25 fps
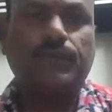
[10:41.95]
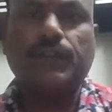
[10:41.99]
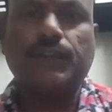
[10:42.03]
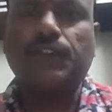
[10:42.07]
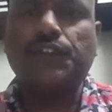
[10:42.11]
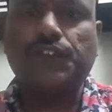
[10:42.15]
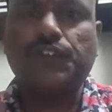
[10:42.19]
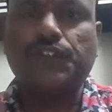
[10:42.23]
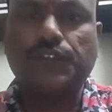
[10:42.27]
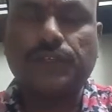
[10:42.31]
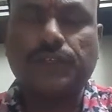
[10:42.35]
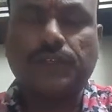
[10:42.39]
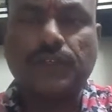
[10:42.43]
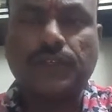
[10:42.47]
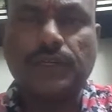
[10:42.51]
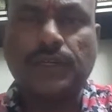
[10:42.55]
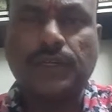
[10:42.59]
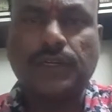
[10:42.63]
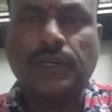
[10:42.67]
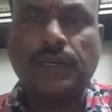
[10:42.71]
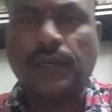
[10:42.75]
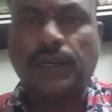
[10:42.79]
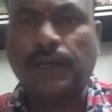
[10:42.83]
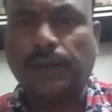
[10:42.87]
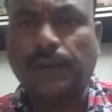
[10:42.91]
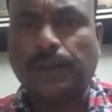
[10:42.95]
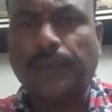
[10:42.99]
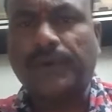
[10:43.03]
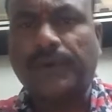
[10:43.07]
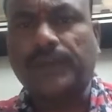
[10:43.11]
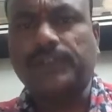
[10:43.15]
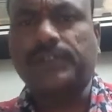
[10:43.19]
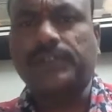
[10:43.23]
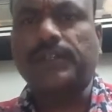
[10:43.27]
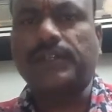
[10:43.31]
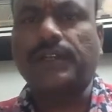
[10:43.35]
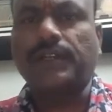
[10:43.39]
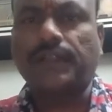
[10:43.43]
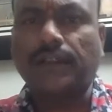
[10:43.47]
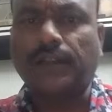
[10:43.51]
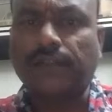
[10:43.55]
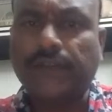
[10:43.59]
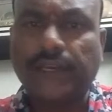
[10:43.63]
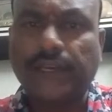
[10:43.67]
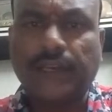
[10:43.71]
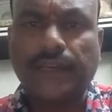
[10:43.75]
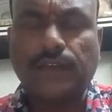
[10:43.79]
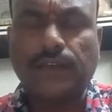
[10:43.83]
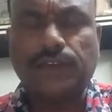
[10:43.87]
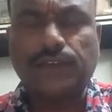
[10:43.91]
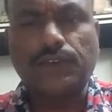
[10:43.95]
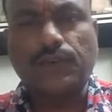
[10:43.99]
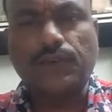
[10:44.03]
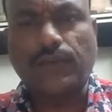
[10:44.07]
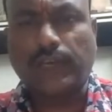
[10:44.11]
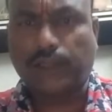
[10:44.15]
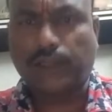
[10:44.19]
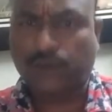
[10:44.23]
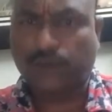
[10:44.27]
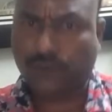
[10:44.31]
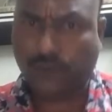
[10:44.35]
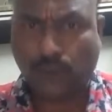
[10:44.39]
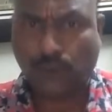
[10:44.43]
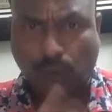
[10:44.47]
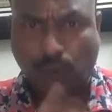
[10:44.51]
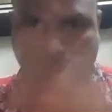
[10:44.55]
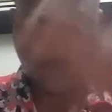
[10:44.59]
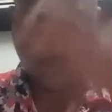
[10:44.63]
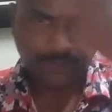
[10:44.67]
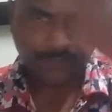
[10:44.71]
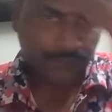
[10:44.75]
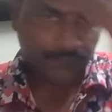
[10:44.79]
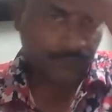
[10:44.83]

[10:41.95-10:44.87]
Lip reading: the personal vehicles, you can go.